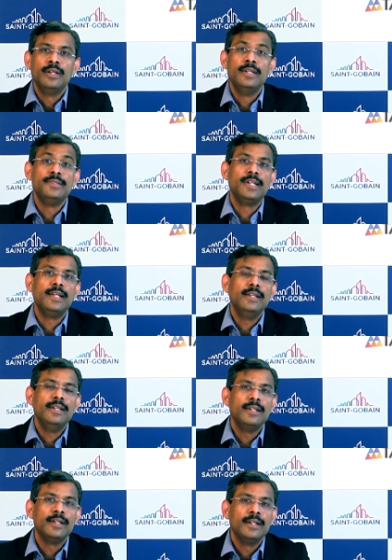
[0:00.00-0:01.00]
is
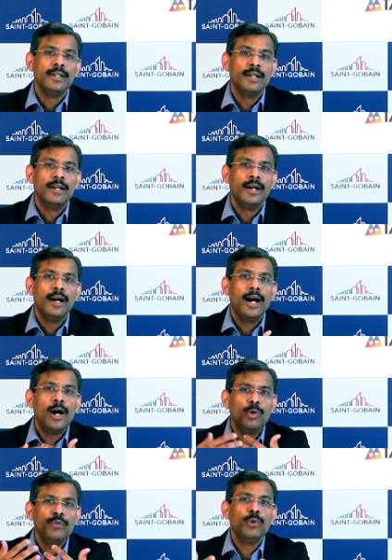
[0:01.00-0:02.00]
really
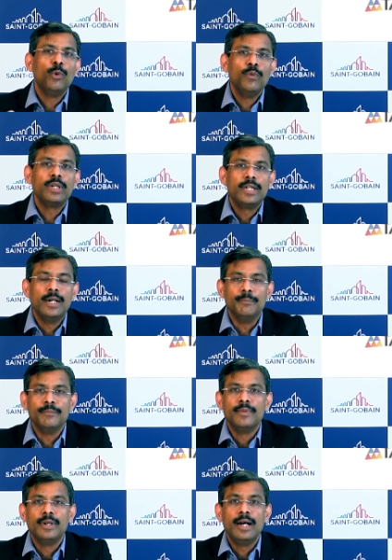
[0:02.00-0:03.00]
how do we overcome
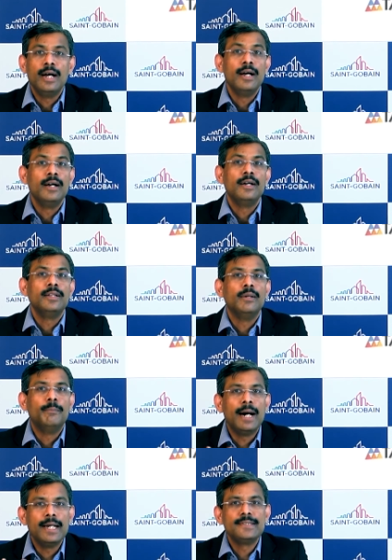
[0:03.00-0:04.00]
the
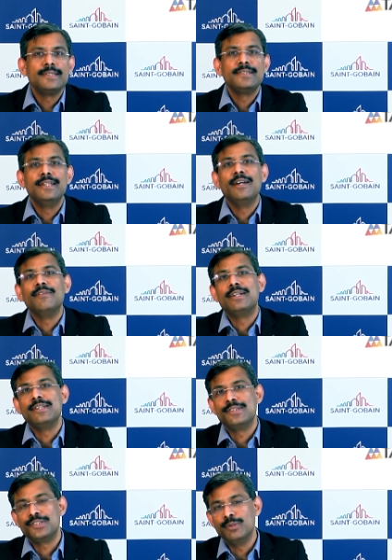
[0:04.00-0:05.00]
biases in our
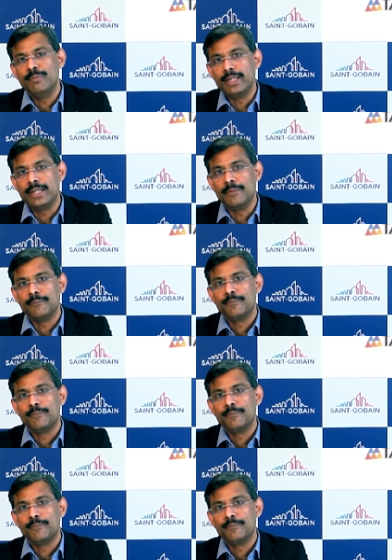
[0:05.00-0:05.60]
decision making?